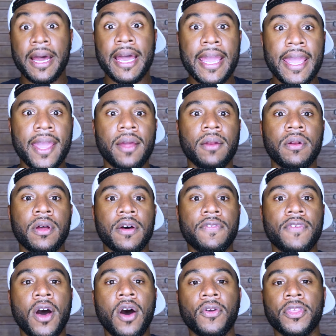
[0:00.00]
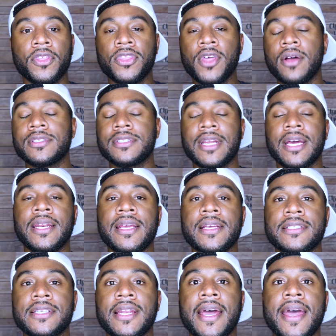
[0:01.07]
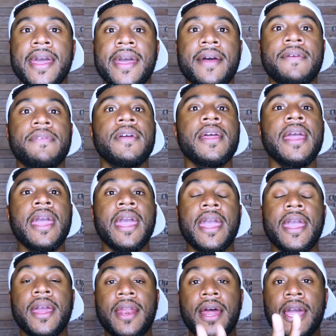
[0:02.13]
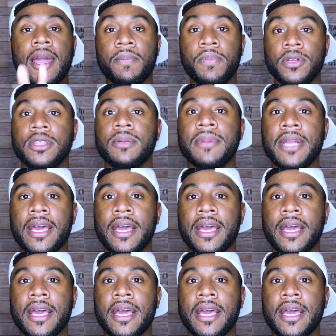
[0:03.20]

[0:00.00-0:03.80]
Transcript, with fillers: my head of all the thoughts and ideas that I have, and I can put them